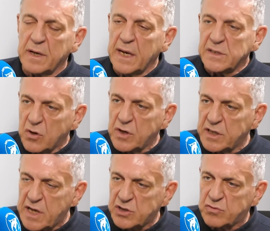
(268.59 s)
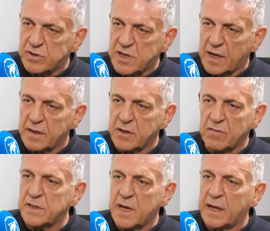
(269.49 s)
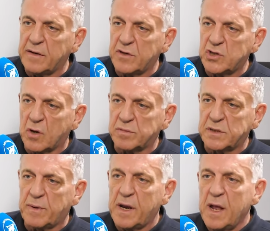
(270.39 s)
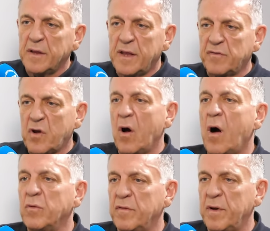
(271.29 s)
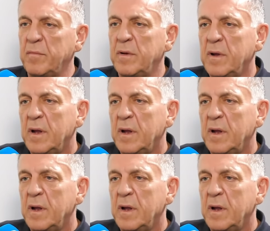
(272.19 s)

he's on the industrial site. There ain't even shops. He went, they've got hold of him,